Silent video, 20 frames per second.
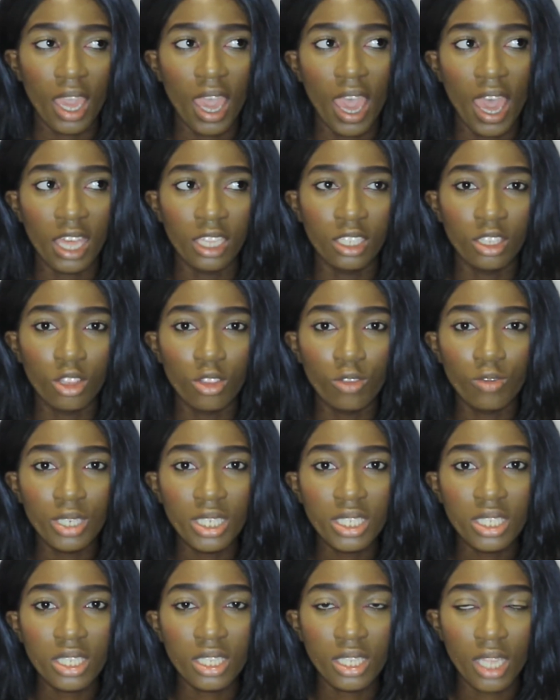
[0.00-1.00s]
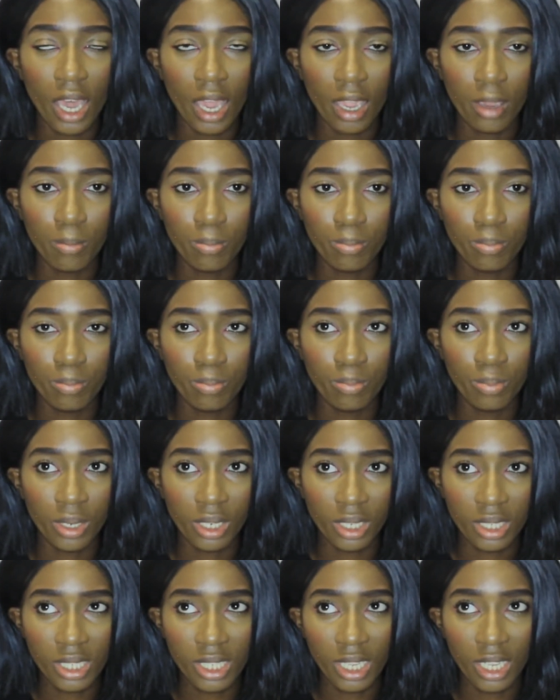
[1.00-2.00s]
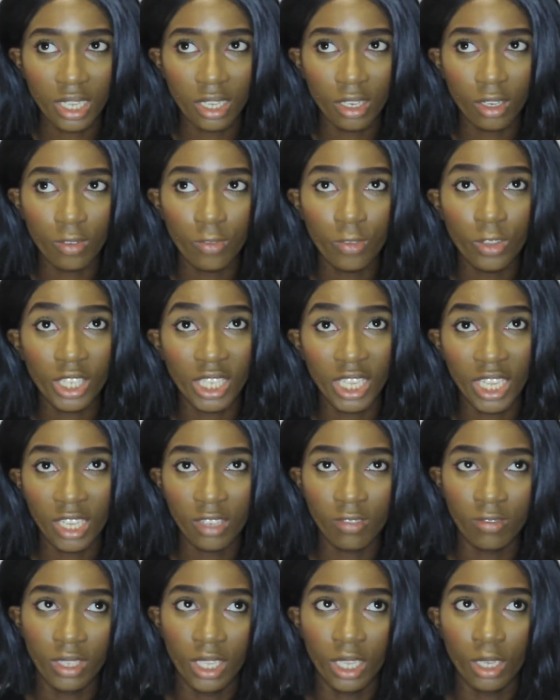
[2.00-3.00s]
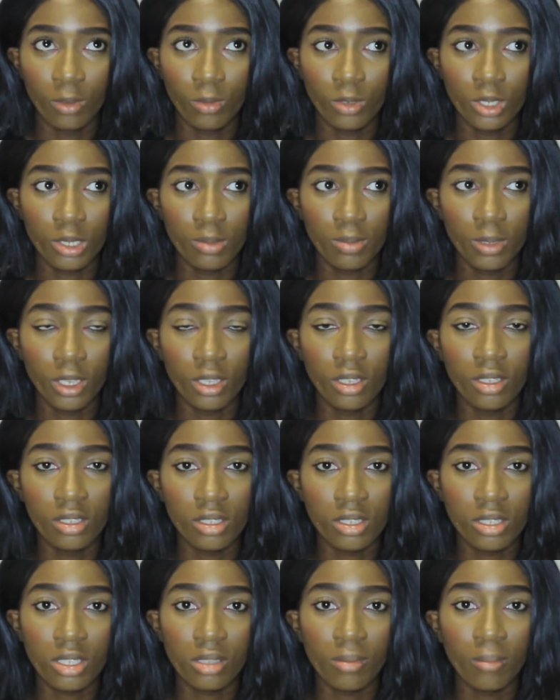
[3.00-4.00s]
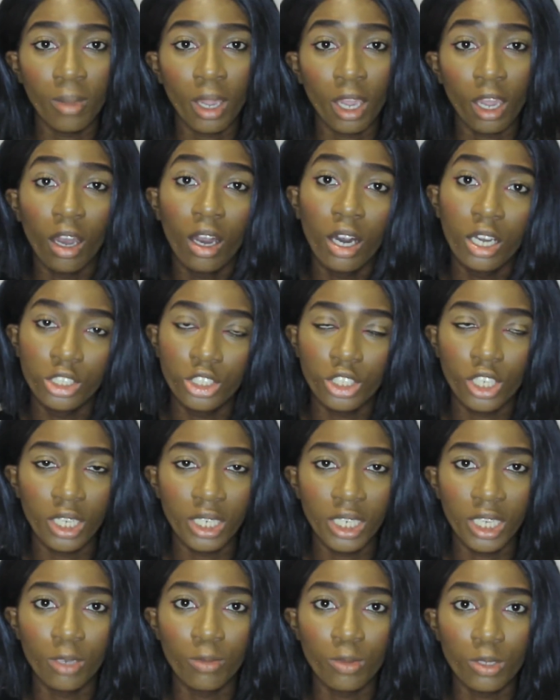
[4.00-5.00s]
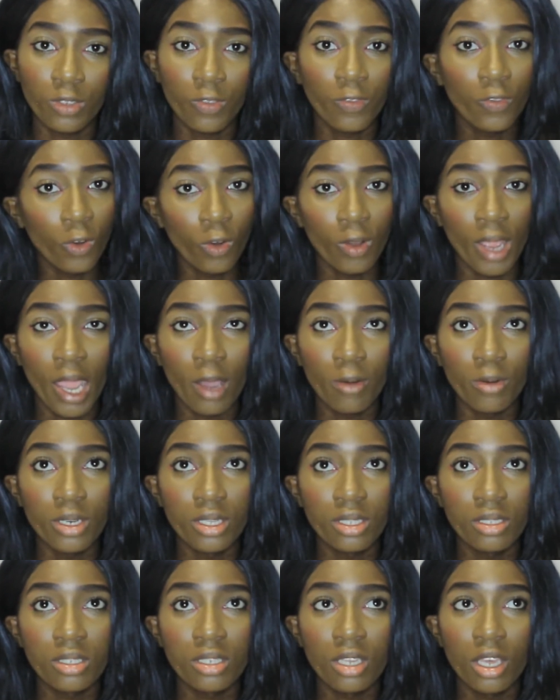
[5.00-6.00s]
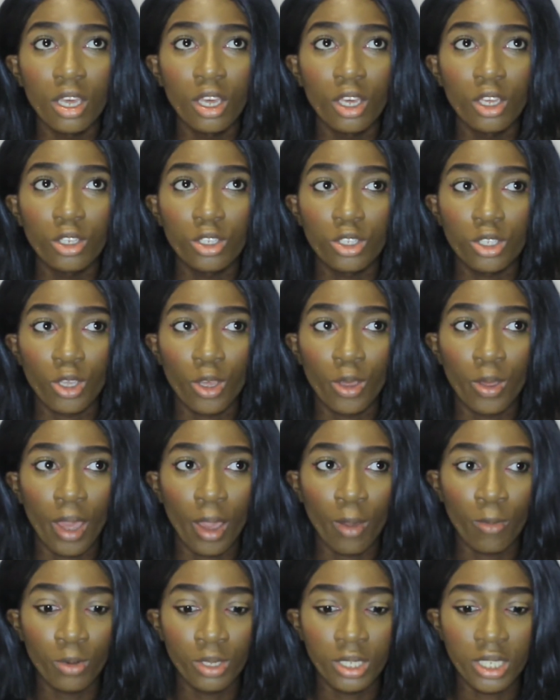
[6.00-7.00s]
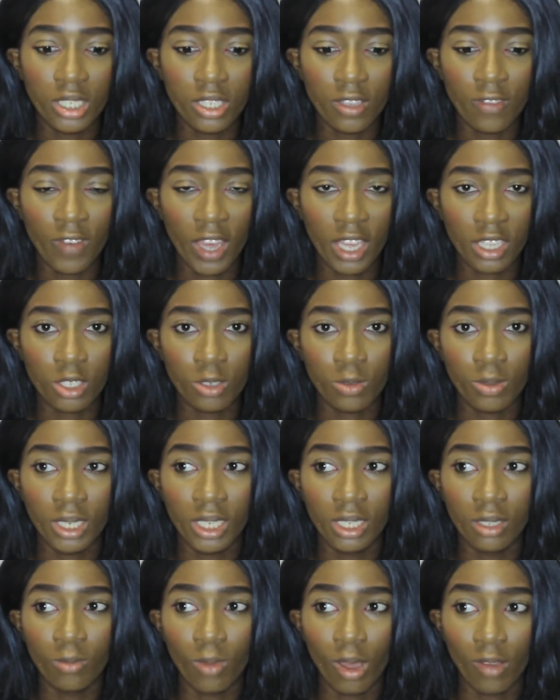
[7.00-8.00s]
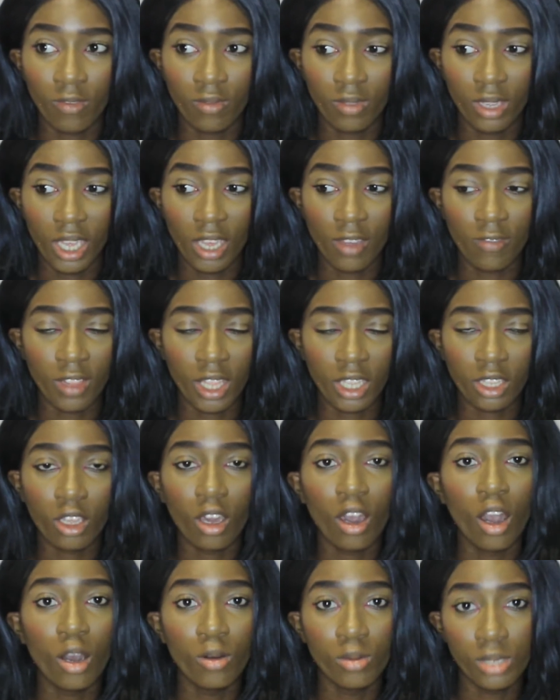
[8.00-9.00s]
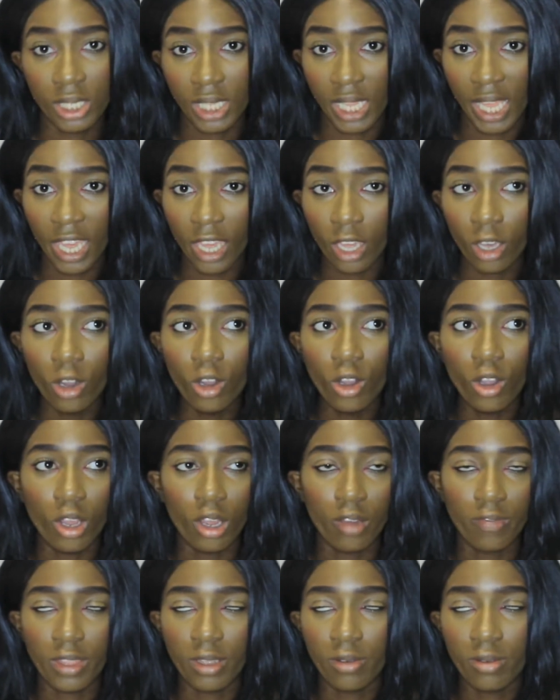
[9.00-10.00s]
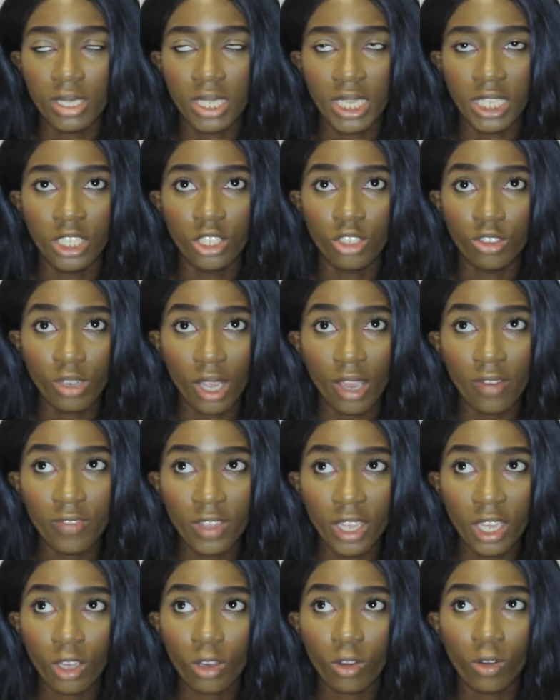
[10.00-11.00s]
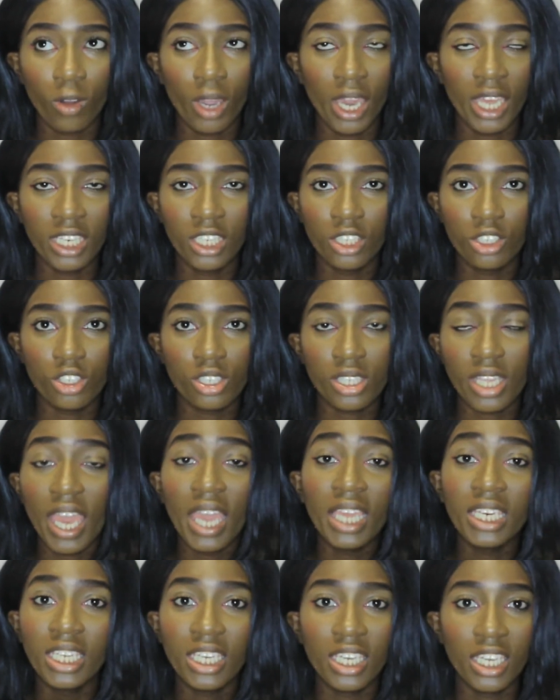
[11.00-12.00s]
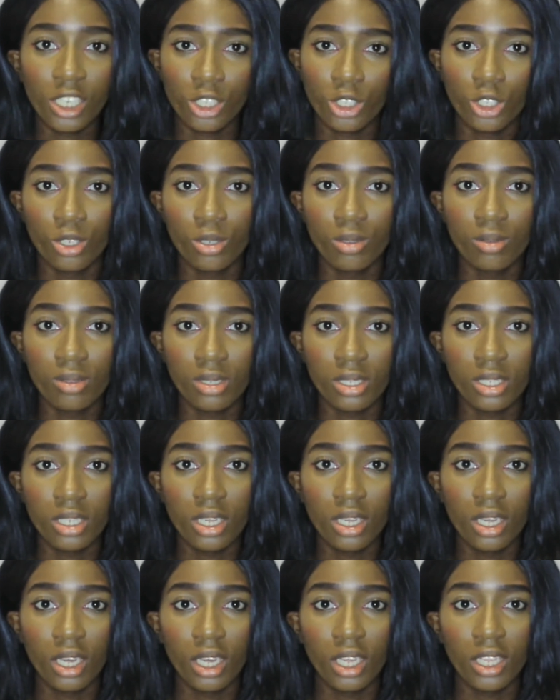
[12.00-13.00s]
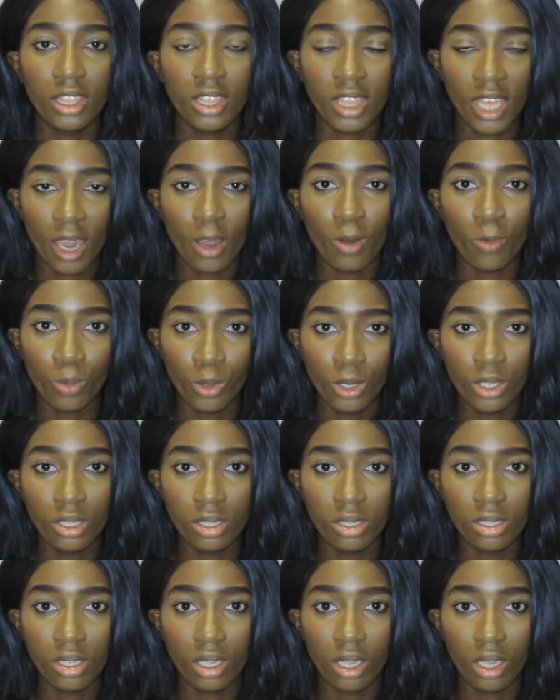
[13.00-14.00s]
and the reason I booked it for the evening was because my car journey was 4 hours, so I wanted to factor in with if like the car was late, or if there was any traffic or any issues that would